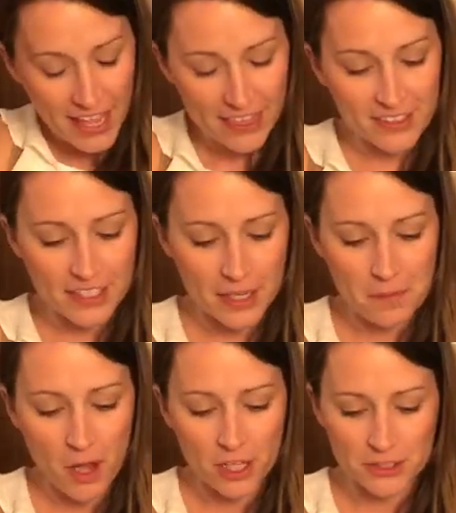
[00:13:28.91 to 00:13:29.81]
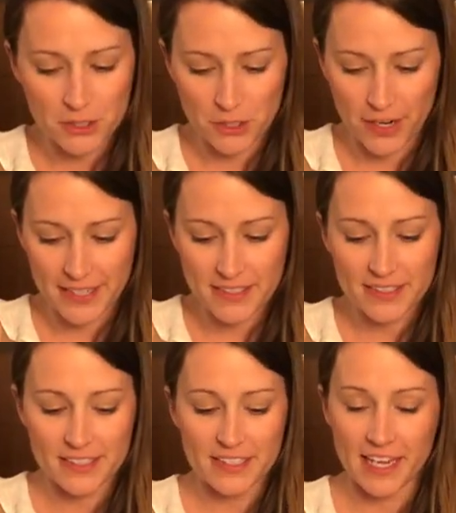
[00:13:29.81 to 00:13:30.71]
The denim halter
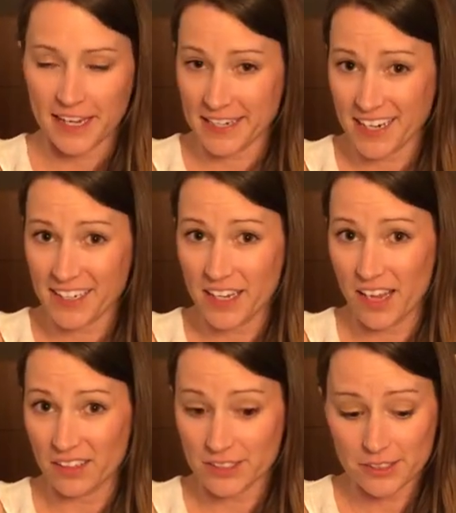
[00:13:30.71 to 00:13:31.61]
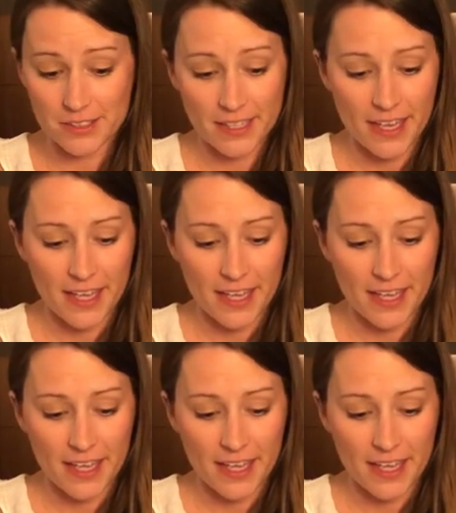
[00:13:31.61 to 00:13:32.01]
dress is $99.